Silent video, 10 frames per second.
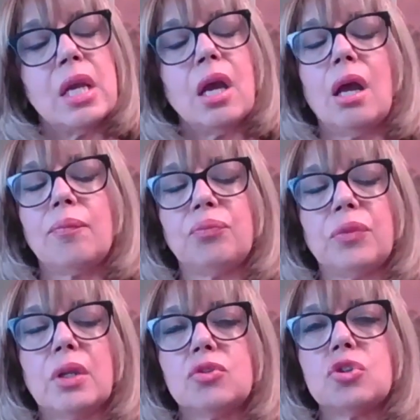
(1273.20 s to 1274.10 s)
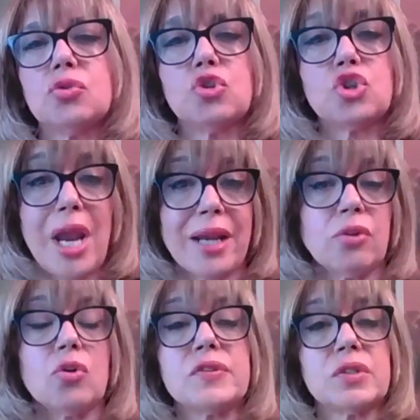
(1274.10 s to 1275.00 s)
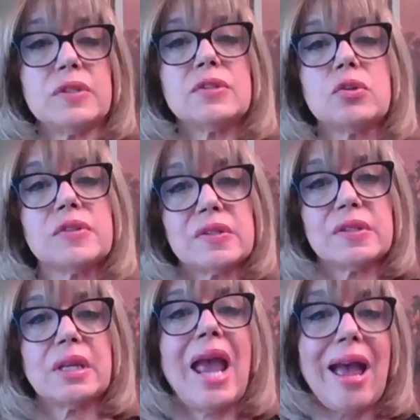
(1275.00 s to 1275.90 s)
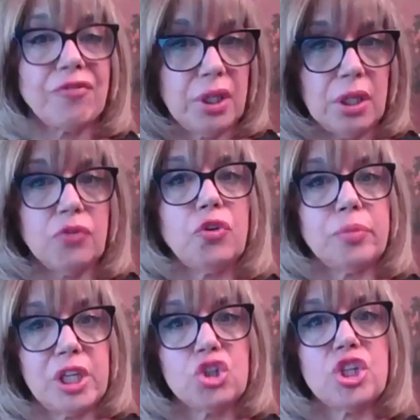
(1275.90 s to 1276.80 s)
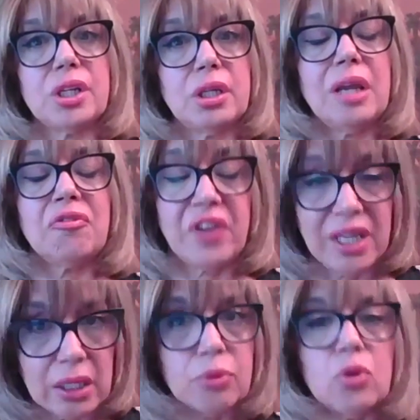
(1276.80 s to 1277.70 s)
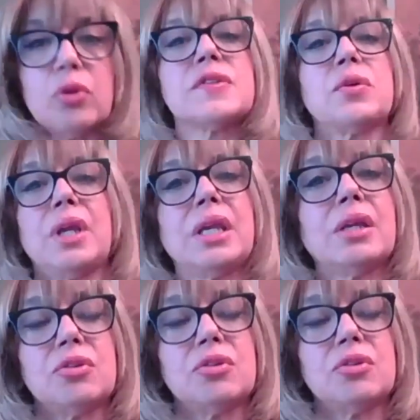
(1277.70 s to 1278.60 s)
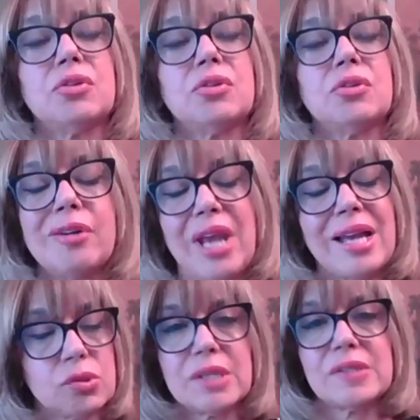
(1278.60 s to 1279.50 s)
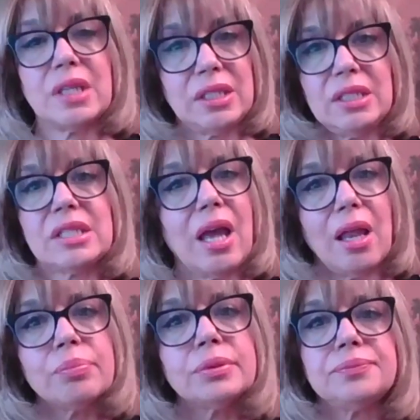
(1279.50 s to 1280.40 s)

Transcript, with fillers: um, to check those resources and have the information available so they can reach out as soon as they need help